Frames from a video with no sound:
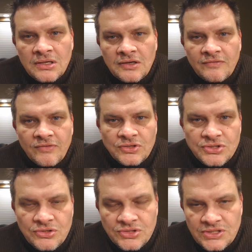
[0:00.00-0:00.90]
First
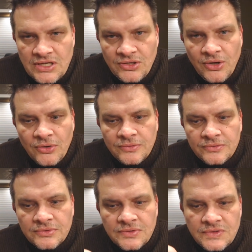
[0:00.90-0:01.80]
church said no.
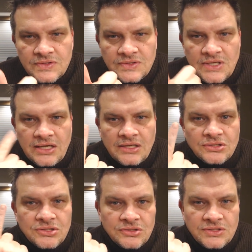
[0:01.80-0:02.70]
Second
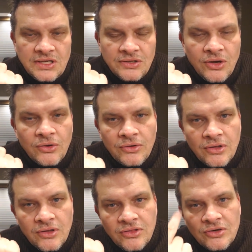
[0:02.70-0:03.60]
church said no.
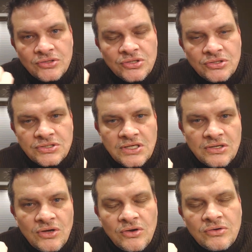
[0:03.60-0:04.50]
Third church said
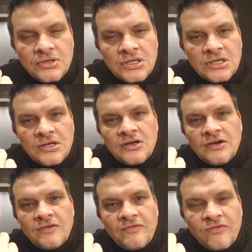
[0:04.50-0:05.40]
no.
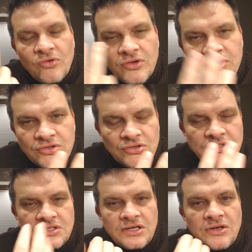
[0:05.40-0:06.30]
Fourth
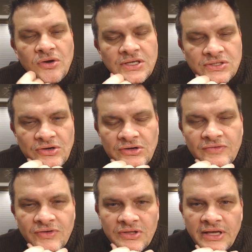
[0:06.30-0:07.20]
church said no. I started to
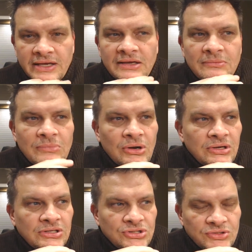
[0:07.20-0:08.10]
feel like Mary
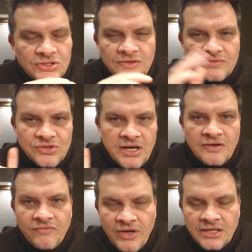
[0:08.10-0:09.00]
and Joseph trying
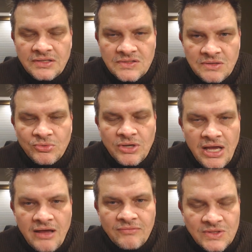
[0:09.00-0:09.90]
to find somewhere to
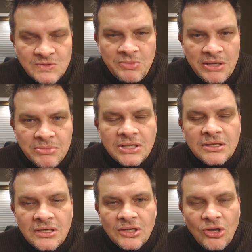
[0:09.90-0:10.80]
have this baby
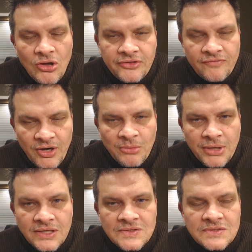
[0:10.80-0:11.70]
called the
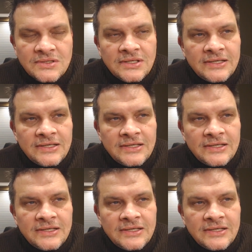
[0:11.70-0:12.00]
Firebase.